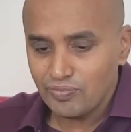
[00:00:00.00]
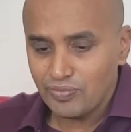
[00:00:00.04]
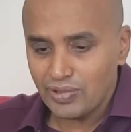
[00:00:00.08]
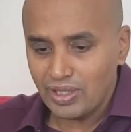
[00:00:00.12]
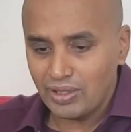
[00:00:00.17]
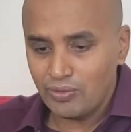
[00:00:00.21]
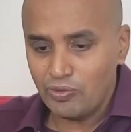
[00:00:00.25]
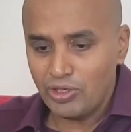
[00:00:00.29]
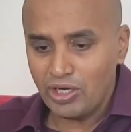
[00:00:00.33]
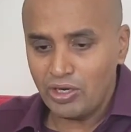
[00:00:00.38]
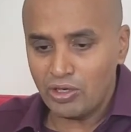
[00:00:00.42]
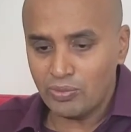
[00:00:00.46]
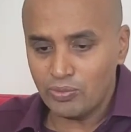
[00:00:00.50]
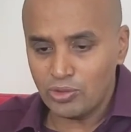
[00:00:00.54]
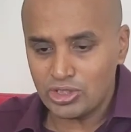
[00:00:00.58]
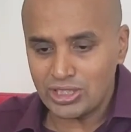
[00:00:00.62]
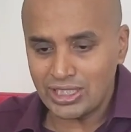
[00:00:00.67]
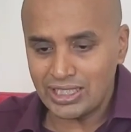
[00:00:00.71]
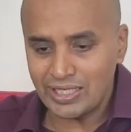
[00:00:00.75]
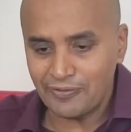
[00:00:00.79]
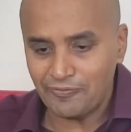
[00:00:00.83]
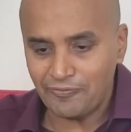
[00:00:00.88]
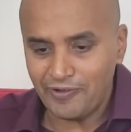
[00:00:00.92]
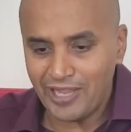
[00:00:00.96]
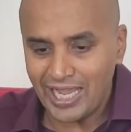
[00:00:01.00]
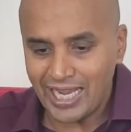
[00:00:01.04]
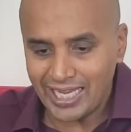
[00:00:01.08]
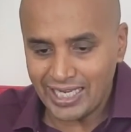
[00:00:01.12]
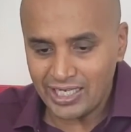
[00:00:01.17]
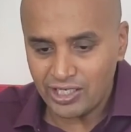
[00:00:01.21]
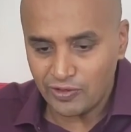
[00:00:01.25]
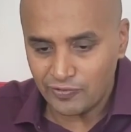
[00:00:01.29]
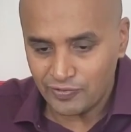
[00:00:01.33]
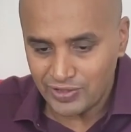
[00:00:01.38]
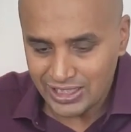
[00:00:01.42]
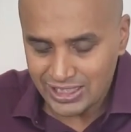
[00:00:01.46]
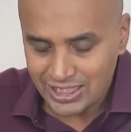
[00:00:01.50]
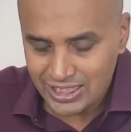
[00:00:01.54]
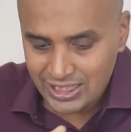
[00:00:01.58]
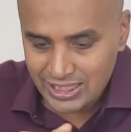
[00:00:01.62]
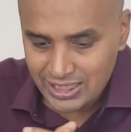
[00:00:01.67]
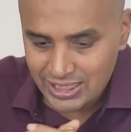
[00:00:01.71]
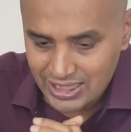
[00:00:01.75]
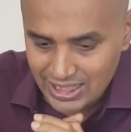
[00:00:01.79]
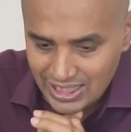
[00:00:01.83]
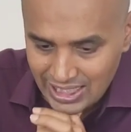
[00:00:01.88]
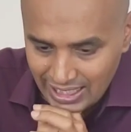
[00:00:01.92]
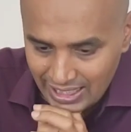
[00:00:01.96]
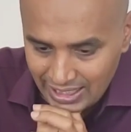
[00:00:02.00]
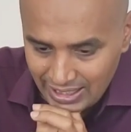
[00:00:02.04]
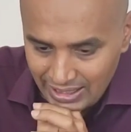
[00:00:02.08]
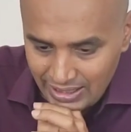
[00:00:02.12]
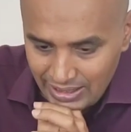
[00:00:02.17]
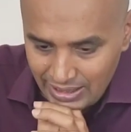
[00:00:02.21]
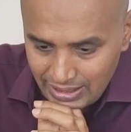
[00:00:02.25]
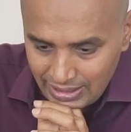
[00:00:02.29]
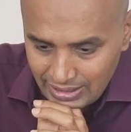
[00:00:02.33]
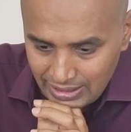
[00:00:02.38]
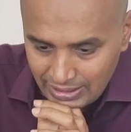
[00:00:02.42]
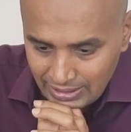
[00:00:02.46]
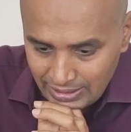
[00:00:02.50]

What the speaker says: we are almost at the fag end of this thing.